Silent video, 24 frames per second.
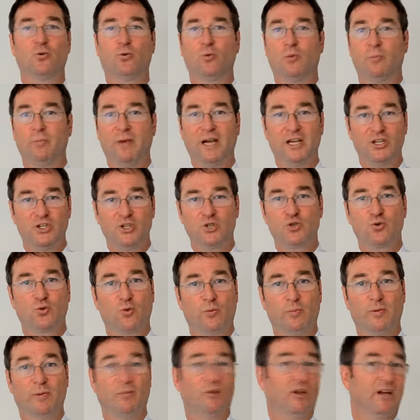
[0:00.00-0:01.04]
or major
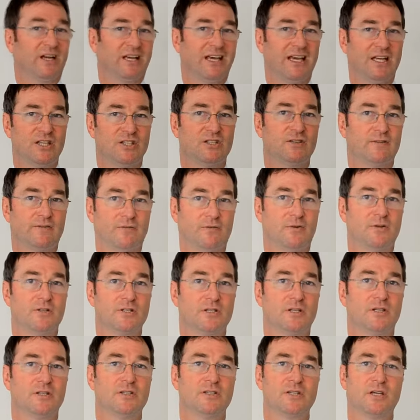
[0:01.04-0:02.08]
trauma like cancer, for
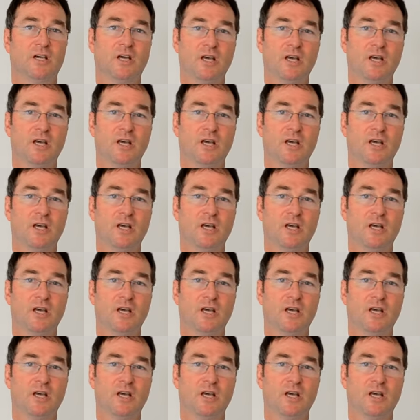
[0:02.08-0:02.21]
instance.